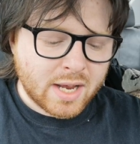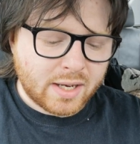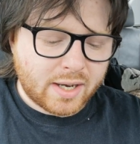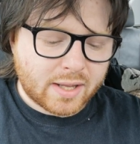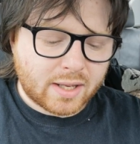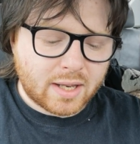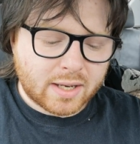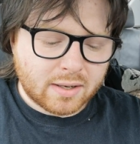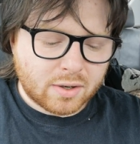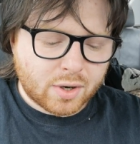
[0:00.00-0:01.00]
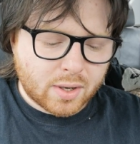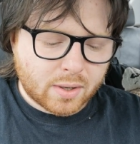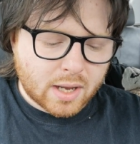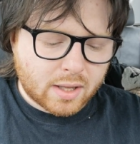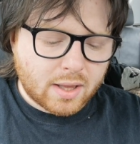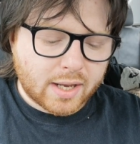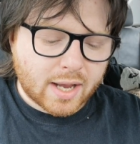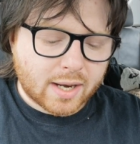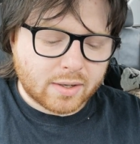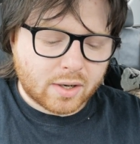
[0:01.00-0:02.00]
You get the click
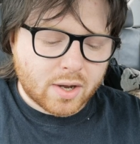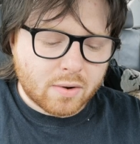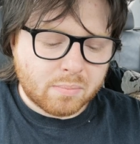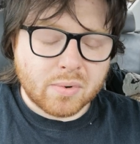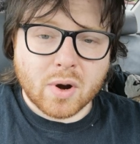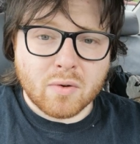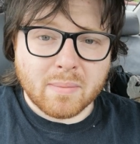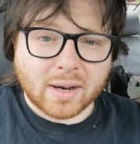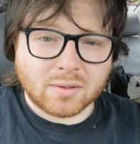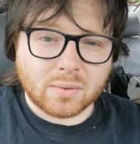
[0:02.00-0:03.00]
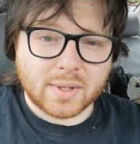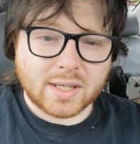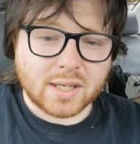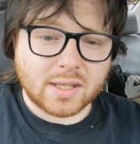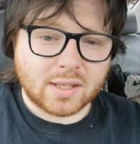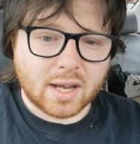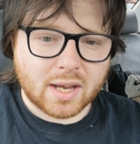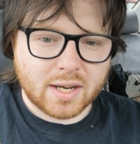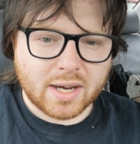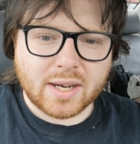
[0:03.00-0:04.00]
and go pro mount, which is
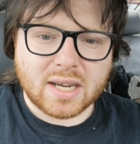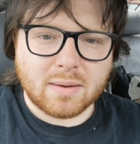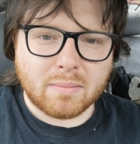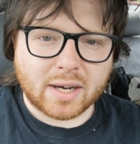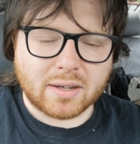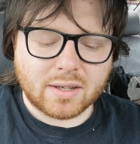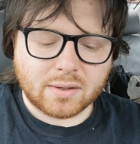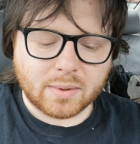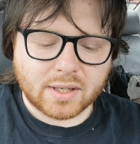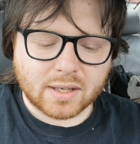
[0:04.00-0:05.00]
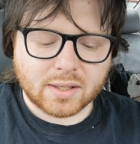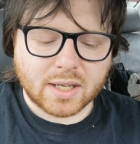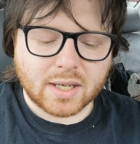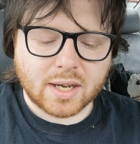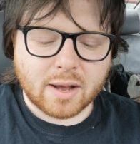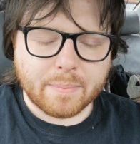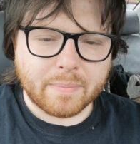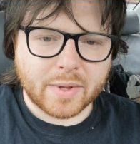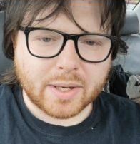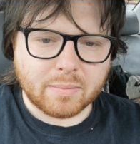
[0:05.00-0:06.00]
neodymium magnets, which has
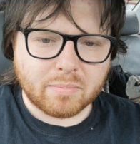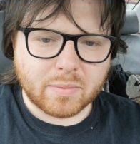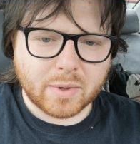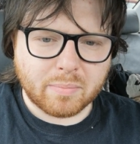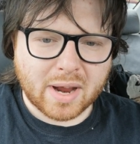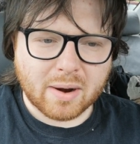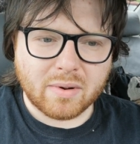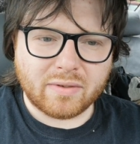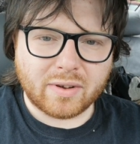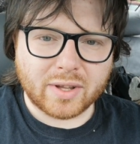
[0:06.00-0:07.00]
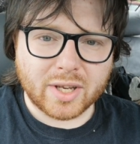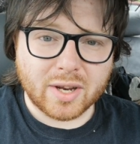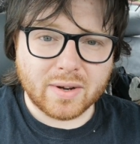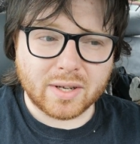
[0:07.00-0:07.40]
the power for the unit